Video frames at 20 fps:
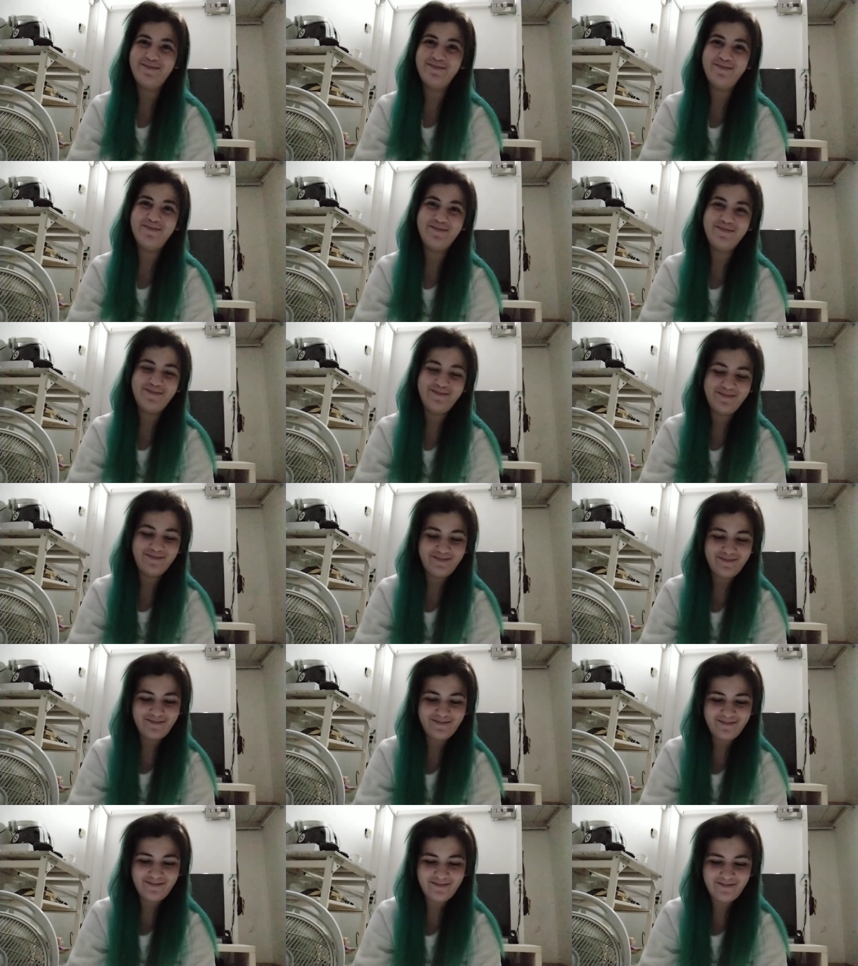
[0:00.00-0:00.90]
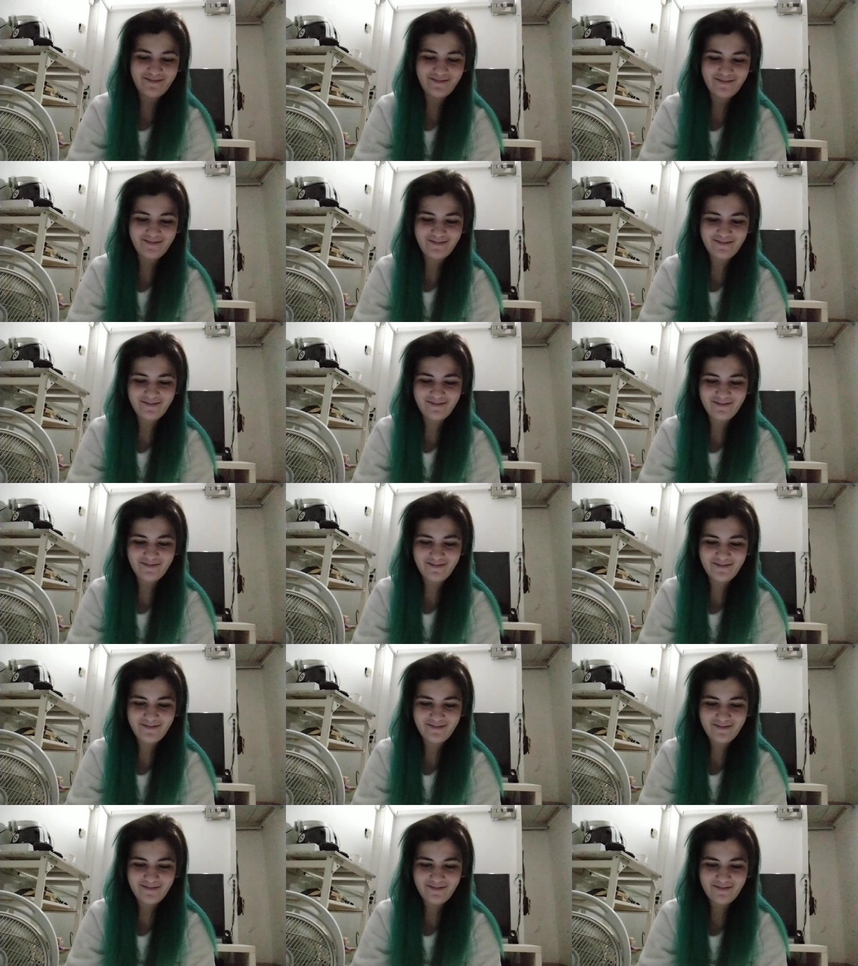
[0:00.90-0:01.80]

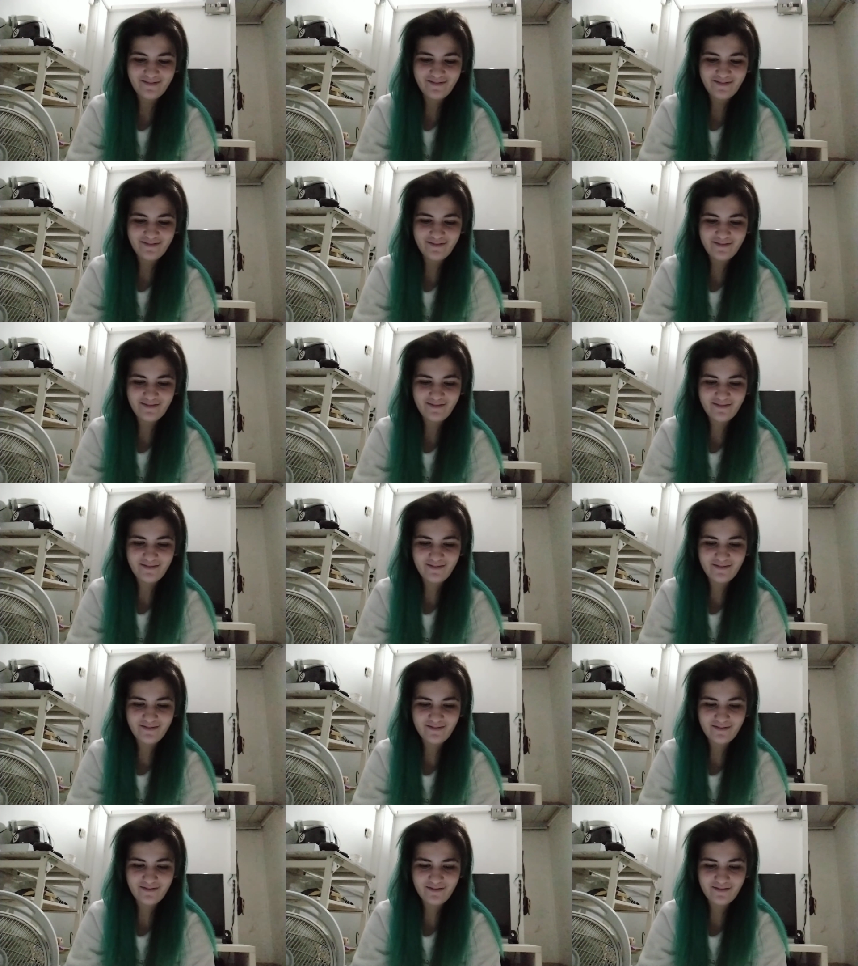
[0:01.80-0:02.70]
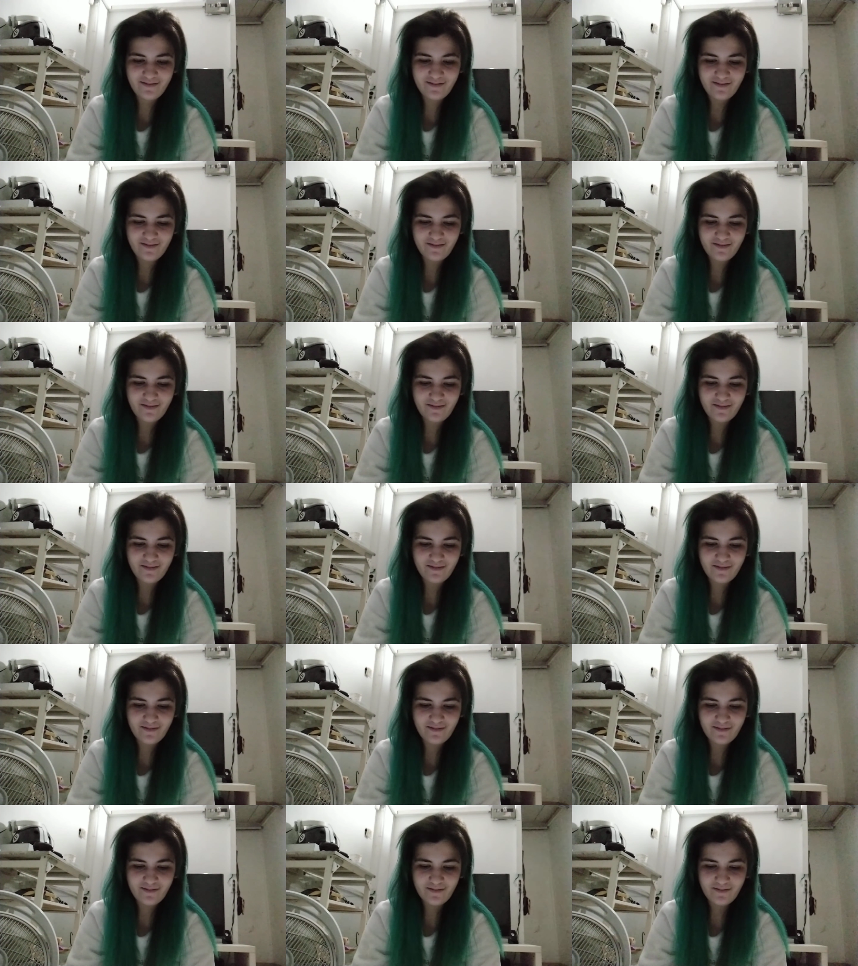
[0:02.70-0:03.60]

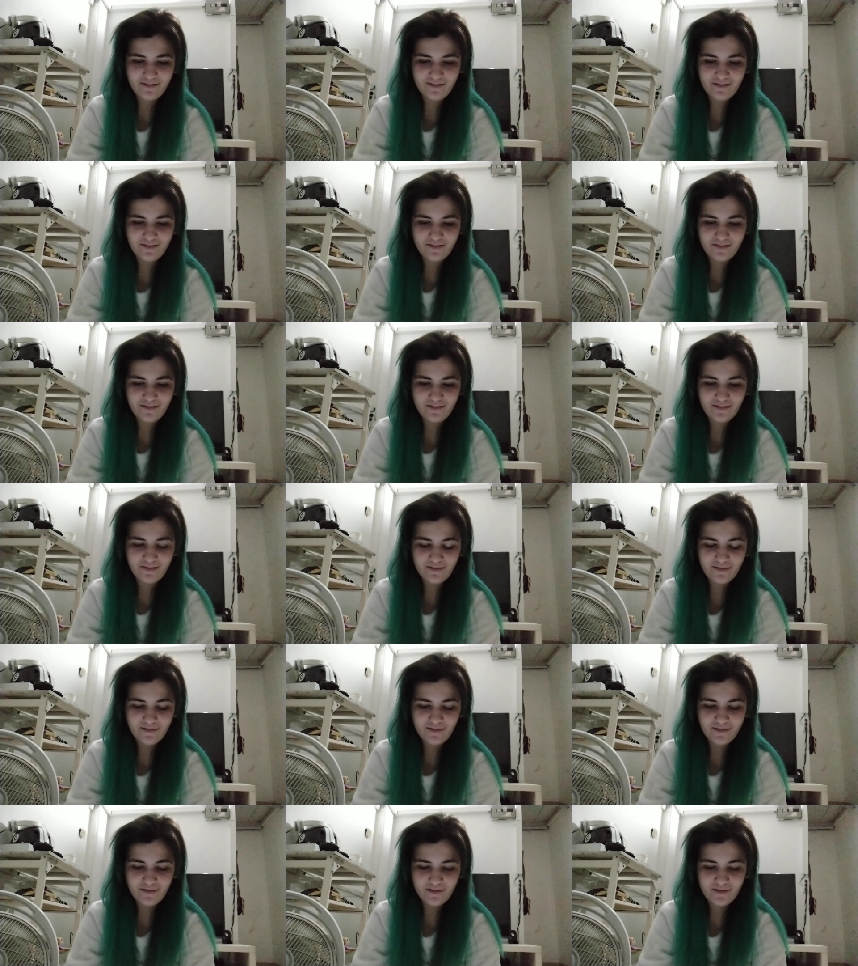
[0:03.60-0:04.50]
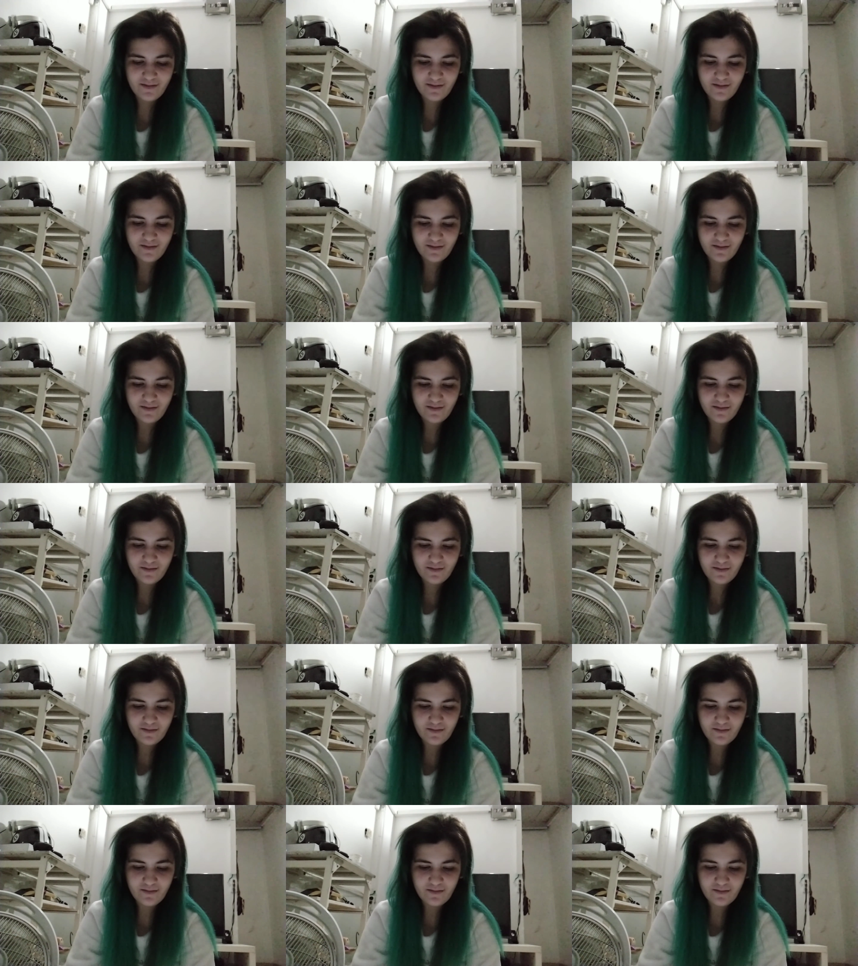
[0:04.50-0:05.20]
(silence)